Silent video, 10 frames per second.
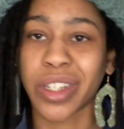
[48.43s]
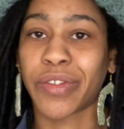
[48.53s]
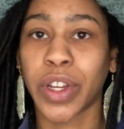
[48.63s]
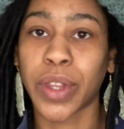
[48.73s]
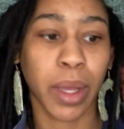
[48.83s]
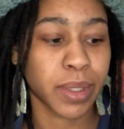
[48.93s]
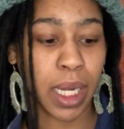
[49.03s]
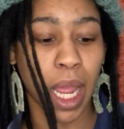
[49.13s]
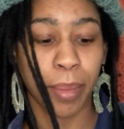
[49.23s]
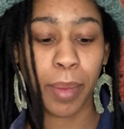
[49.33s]
have figured that was going
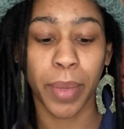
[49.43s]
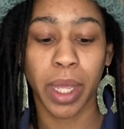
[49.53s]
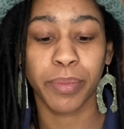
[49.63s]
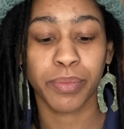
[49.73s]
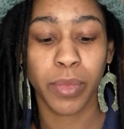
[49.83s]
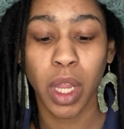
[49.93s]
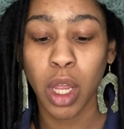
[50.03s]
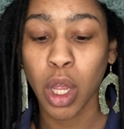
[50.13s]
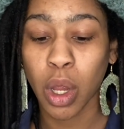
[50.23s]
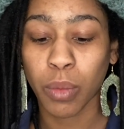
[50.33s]
to happen, but
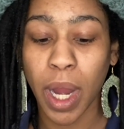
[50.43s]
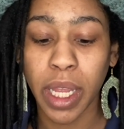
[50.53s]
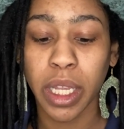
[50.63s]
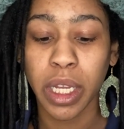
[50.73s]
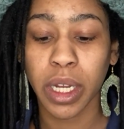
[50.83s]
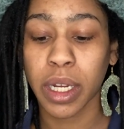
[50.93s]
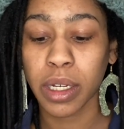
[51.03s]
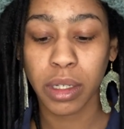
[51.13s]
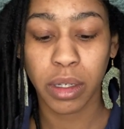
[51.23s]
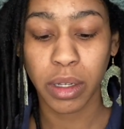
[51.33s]
right
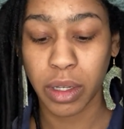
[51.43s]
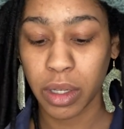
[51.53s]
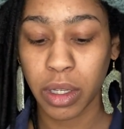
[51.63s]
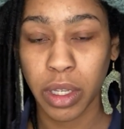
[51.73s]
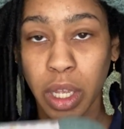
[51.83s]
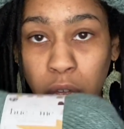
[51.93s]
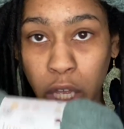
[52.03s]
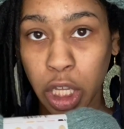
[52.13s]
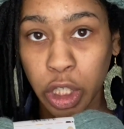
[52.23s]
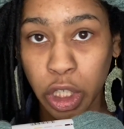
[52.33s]
here,
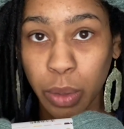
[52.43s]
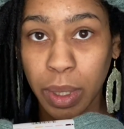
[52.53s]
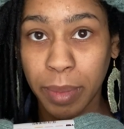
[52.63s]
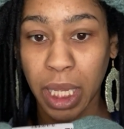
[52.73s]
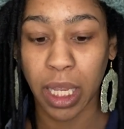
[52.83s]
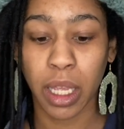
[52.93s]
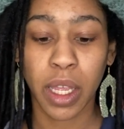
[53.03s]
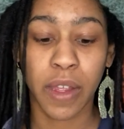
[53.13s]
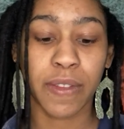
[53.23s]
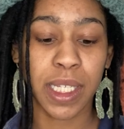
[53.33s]
Hue and Me.
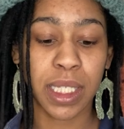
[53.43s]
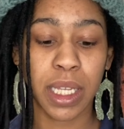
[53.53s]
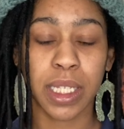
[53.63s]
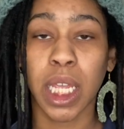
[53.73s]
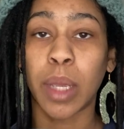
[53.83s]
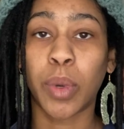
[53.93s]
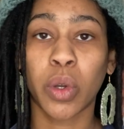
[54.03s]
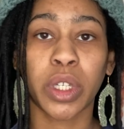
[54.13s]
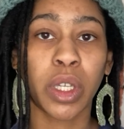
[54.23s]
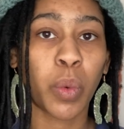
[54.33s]
This is a
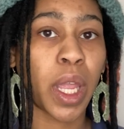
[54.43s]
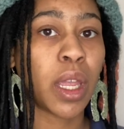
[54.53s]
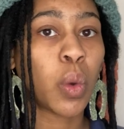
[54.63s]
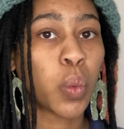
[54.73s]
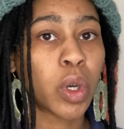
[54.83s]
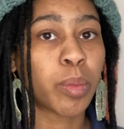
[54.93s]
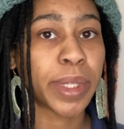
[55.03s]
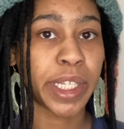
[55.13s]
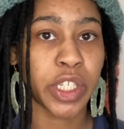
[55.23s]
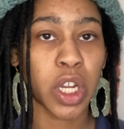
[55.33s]
bulky weight wool
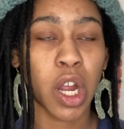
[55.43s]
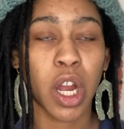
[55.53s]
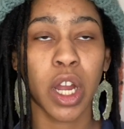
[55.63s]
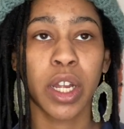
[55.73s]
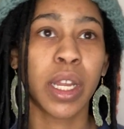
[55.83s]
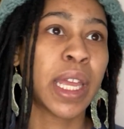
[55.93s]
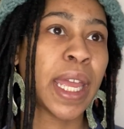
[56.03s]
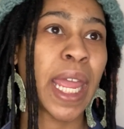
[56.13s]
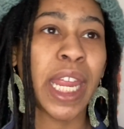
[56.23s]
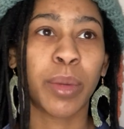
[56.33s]
blend yarn,
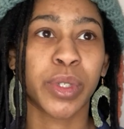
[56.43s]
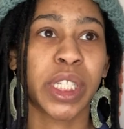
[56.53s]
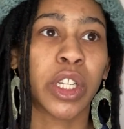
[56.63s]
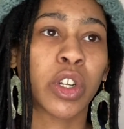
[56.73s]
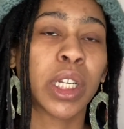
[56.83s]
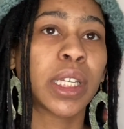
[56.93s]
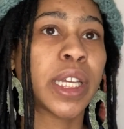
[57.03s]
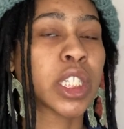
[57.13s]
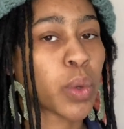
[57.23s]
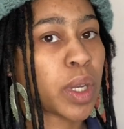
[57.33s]
80%
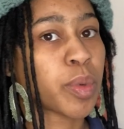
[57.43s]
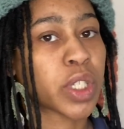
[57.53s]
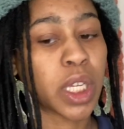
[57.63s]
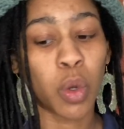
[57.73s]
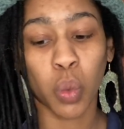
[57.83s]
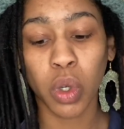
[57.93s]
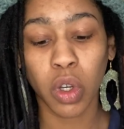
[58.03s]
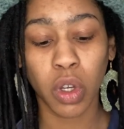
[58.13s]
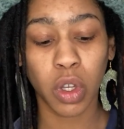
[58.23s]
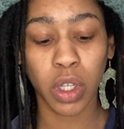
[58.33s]
acrylic, 20%
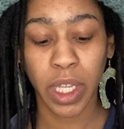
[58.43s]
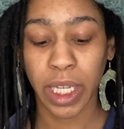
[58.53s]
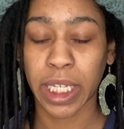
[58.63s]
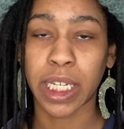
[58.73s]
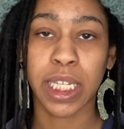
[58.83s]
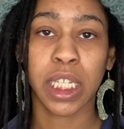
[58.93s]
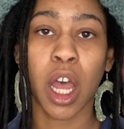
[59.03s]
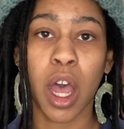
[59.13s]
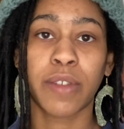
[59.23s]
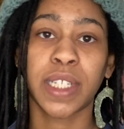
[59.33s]
wool. It is
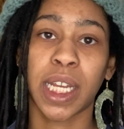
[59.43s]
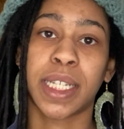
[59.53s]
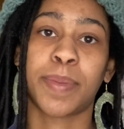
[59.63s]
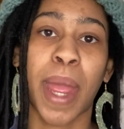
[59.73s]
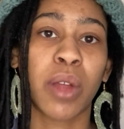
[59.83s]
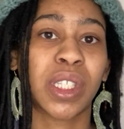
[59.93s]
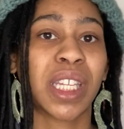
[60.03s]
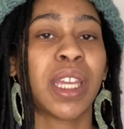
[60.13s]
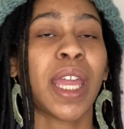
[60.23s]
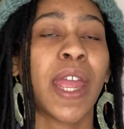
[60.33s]
soft, it is
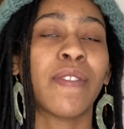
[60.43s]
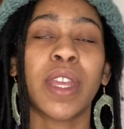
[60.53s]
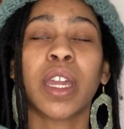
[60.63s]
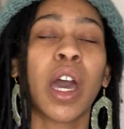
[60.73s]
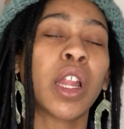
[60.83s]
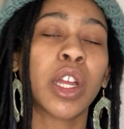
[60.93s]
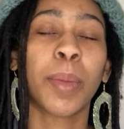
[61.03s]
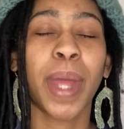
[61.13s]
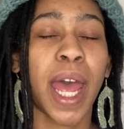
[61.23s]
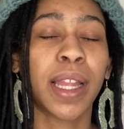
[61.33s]
bouncy, and the color
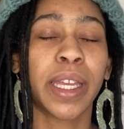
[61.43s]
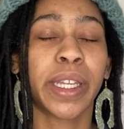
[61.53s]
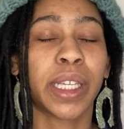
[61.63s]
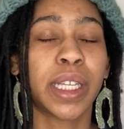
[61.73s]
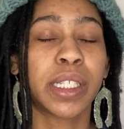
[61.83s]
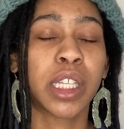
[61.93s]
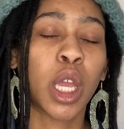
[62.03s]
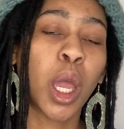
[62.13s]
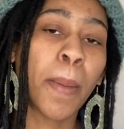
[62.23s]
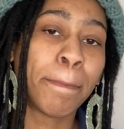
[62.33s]
palette is
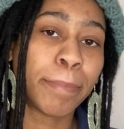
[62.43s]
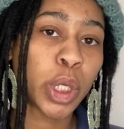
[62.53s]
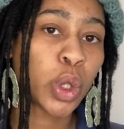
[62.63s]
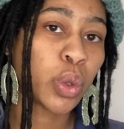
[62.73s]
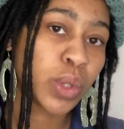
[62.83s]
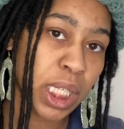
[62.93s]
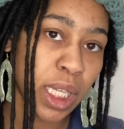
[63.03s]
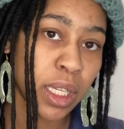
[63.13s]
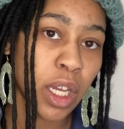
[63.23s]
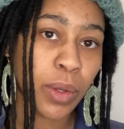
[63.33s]

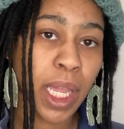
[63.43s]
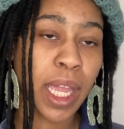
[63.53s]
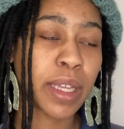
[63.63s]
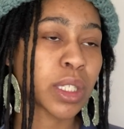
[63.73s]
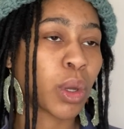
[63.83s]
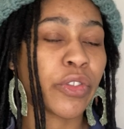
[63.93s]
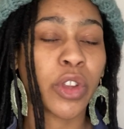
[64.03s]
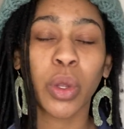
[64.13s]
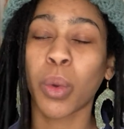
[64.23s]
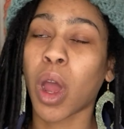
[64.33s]
moody. Okay, so
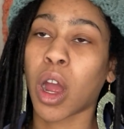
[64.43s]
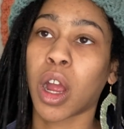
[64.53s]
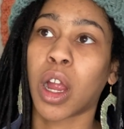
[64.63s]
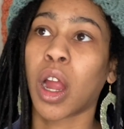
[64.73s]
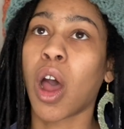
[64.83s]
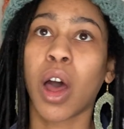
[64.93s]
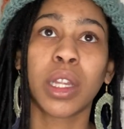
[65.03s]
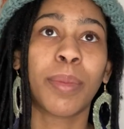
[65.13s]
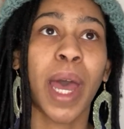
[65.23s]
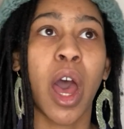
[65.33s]
you are all
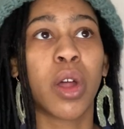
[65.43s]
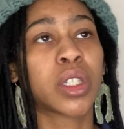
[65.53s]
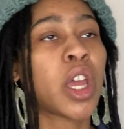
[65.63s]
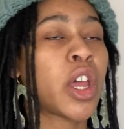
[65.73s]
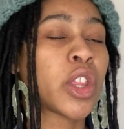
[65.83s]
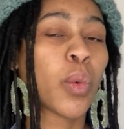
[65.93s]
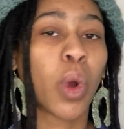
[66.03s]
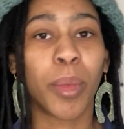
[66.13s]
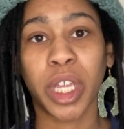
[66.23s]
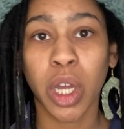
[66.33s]
about the
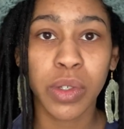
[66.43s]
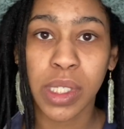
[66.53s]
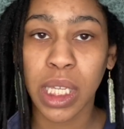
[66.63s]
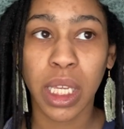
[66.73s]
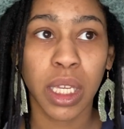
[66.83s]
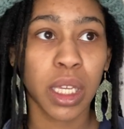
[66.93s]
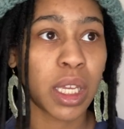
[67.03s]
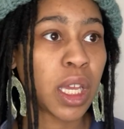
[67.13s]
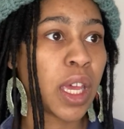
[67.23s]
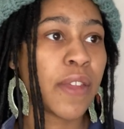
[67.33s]
warm and cozy,
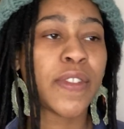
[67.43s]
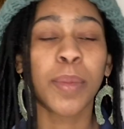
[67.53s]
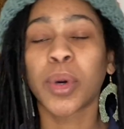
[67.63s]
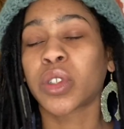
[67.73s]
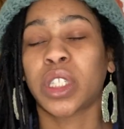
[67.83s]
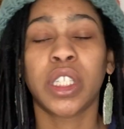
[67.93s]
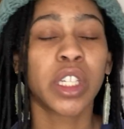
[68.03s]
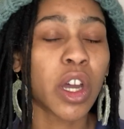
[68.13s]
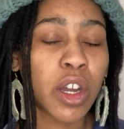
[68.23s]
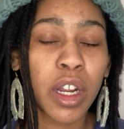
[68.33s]
the bulky
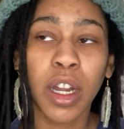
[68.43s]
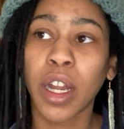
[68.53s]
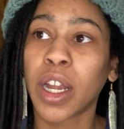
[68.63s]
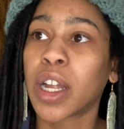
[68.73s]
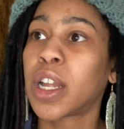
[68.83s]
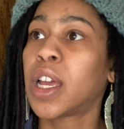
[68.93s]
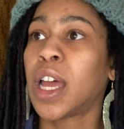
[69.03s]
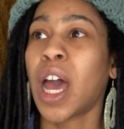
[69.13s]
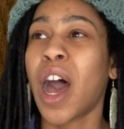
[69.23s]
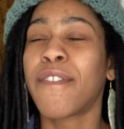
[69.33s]
yarn,
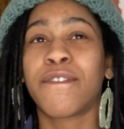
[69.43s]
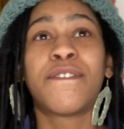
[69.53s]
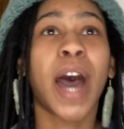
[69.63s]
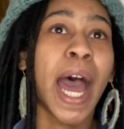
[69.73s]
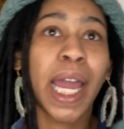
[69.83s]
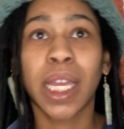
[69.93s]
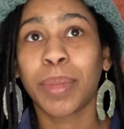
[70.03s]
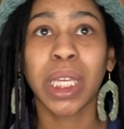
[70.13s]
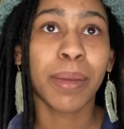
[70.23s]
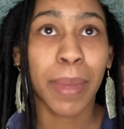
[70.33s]

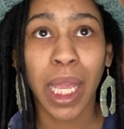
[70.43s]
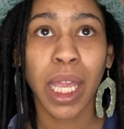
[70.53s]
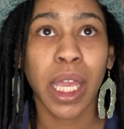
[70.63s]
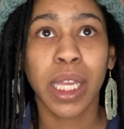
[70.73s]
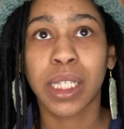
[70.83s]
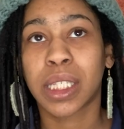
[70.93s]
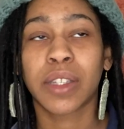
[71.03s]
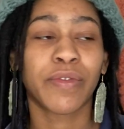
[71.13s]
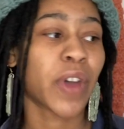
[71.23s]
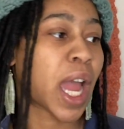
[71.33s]
vibey makes,
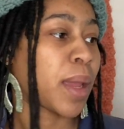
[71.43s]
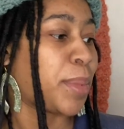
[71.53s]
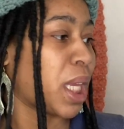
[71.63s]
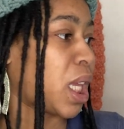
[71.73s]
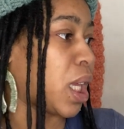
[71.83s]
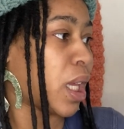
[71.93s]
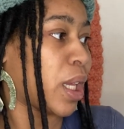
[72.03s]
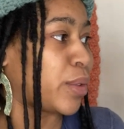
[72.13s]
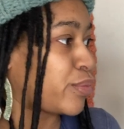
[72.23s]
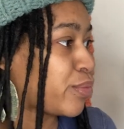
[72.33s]
vibey,